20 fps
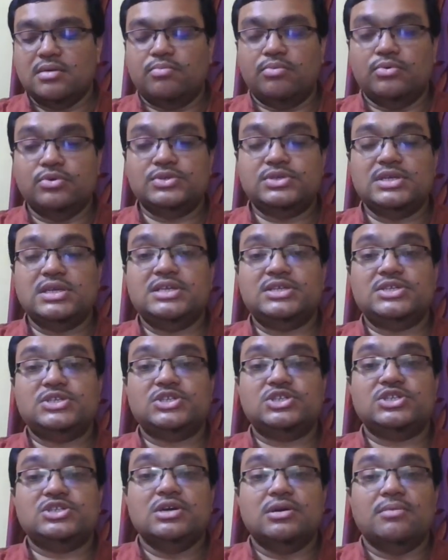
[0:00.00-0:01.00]

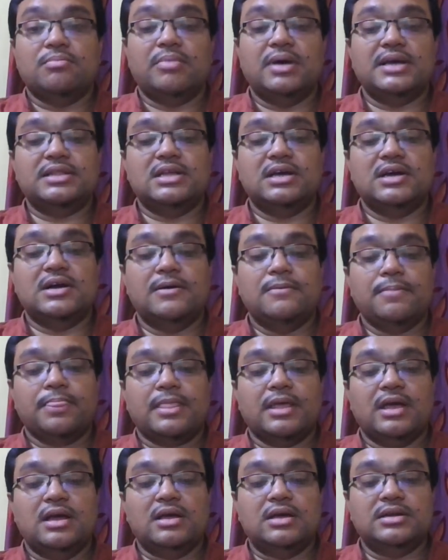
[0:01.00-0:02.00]
Possessed by the
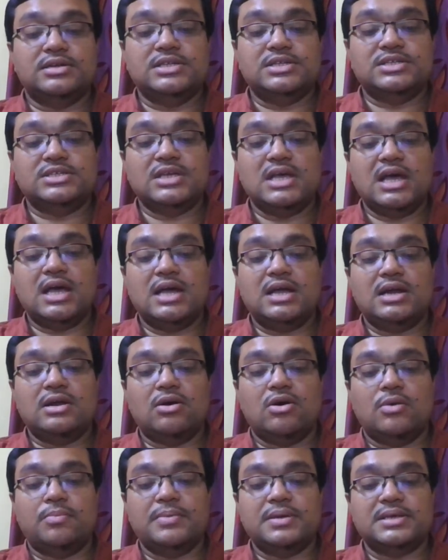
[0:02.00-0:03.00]
desire
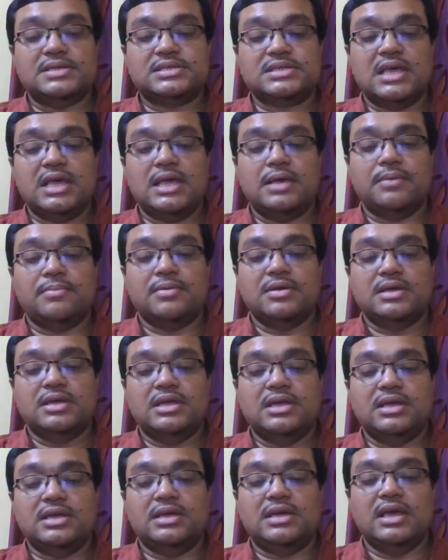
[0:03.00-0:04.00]
of escape,
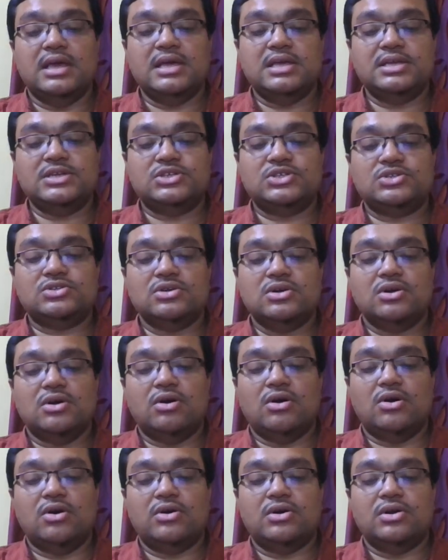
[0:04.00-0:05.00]
he gazed
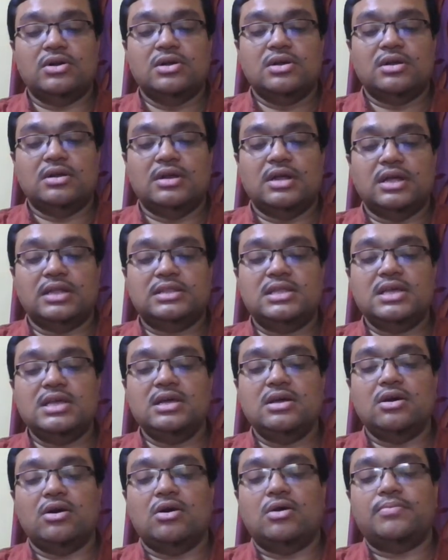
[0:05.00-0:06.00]
on
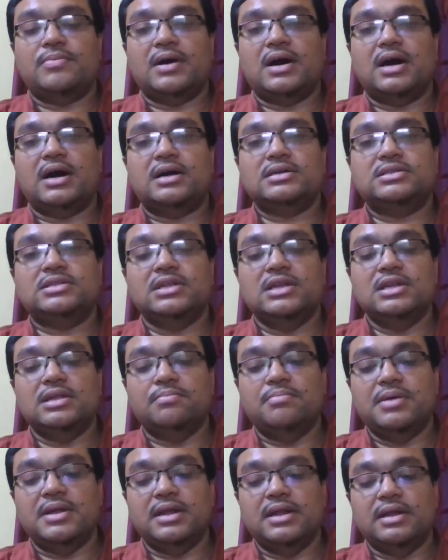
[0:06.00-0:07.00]
nothing of earthly
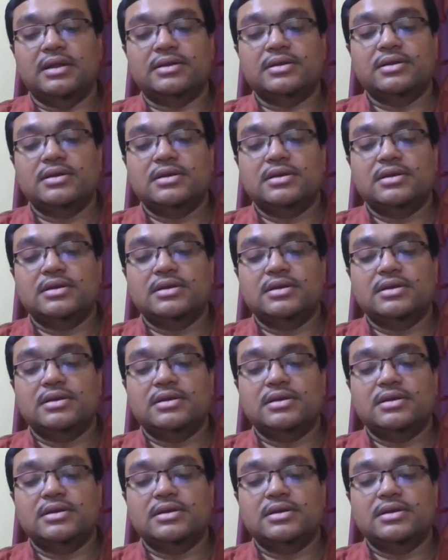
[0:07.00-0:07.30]
build.